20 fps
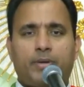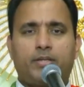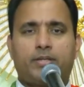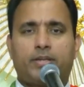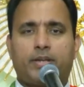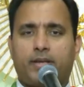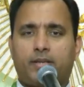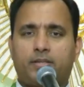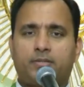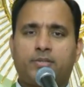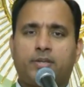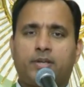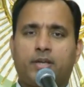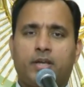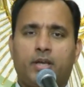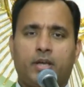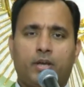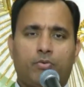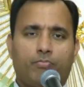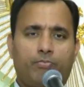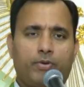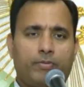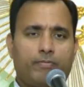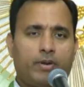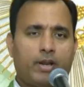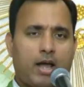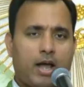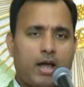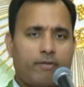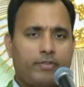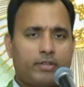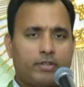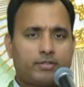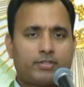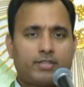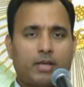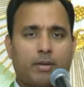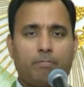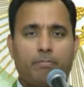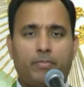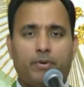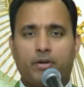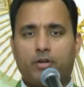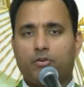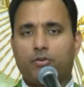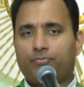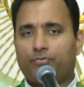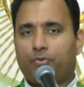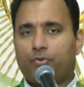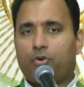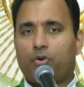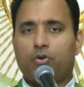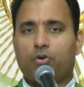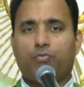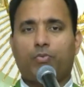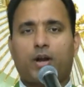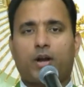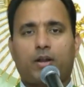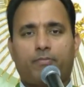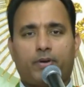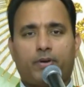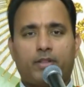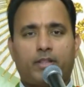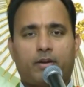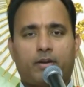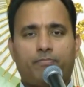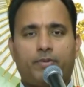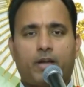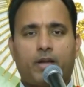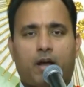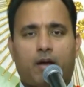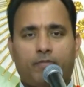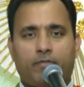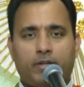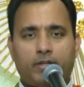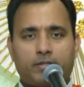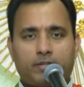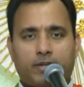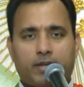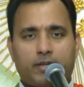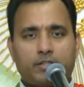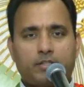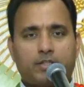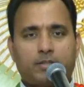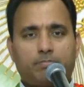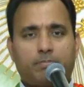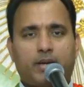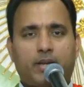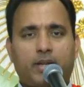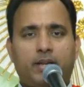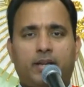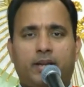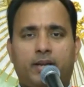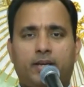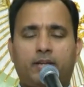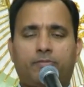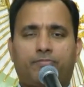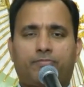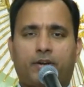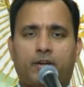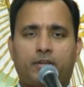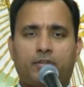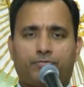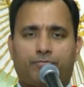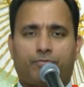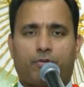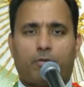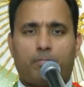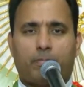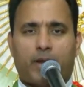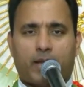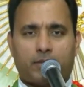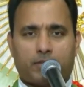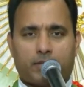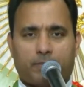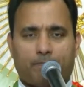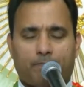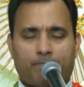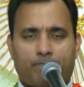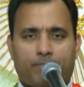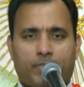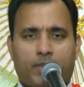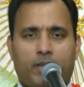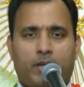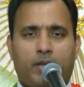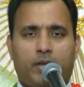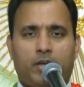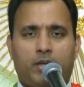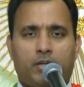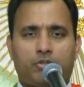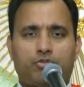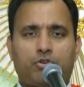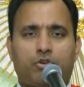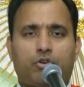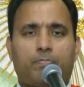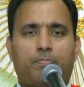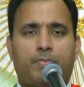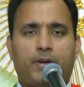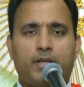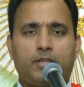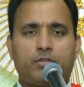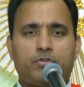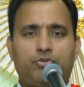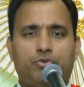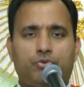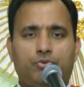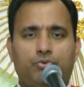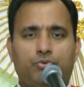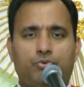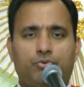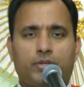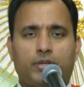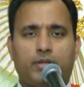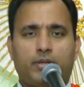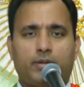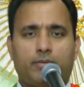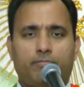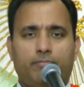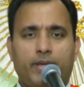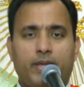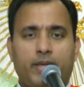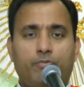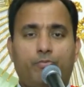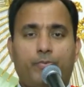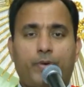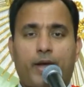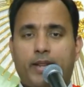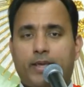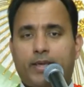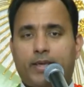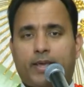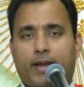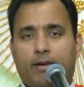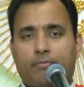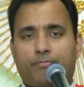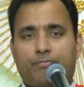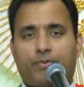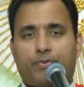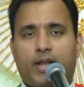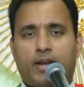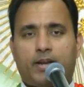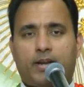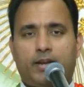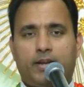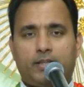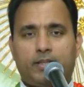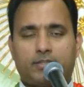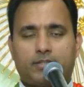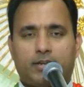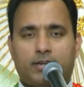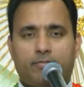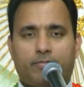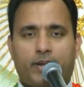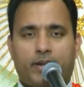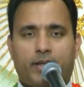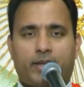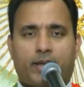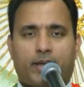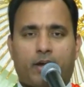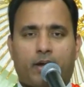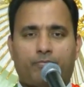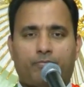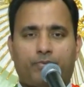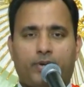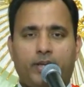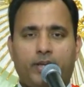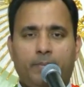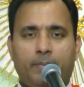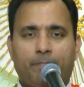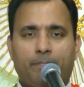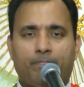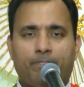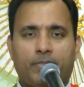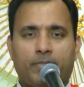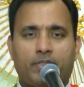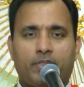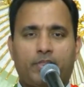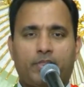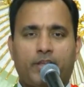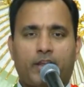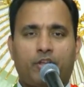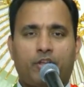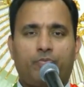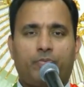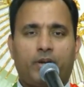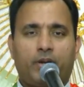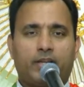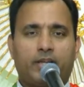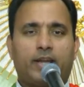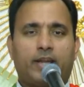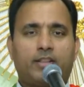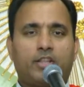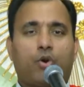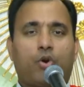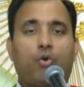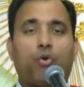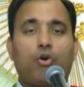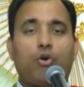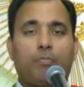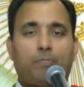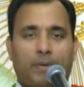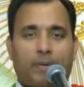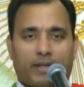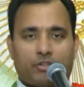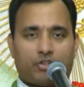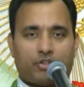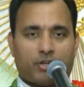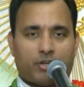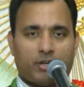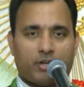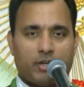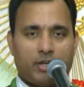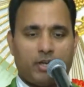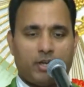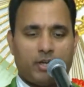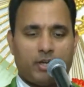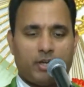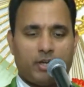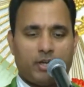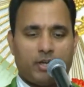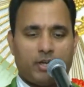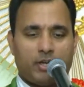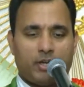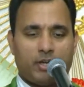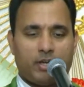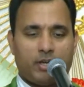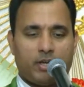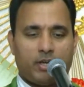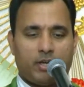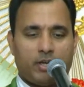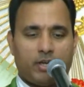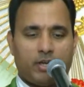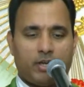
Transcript: coming days, we will have the summary of all whatever that we have discussed, but in a different format. So, please do be very careful and listen very carefully, then you will get the whole picture because